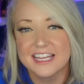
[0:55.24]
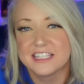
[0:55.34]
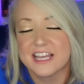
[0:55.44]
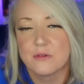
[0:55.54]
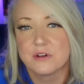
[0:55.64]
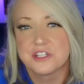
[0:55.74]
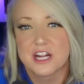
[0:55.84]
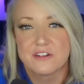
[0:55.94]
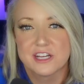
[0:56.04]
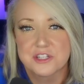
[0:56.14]
in the L Word
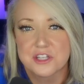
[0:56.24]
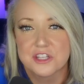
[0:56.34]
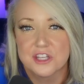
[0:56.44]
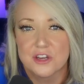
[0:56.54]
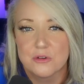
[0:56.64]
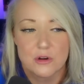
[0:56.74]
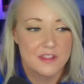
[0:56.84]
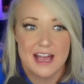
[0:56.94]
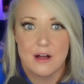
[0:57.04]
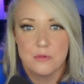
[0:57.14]
Generation Q, or
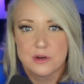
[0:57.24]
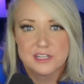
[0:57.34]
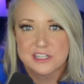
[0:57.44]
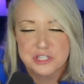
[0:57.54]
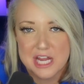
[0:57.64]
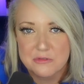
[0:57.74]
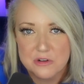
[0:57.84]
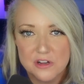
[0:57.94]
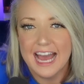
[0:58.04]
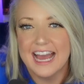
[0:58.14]
the L Word in
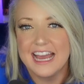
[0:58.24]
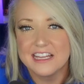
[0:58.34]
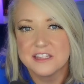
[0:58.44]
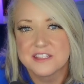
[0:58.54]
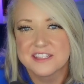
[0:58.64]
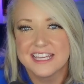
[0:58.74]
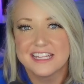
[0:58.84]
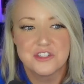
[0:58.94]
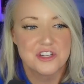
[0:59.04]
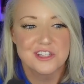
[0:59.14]
general, and
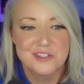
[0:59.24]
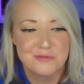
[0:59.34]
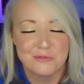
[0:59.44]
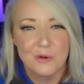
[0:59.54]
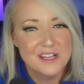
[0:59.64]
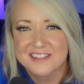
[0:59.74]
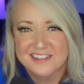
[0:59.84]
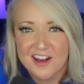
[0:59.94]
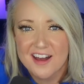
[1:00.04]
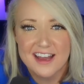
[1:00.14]
it just was
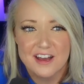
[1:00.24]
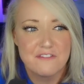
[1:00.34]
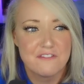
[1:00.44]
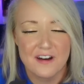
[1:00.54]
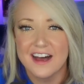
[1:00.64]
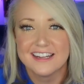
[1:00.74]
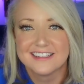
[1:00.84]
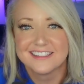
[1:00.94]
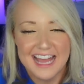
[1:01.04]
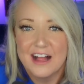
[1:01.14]
not a
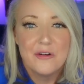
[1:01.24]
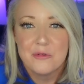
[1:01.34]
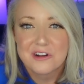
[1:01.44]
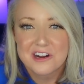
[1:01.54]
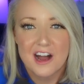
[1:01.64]
fun L Word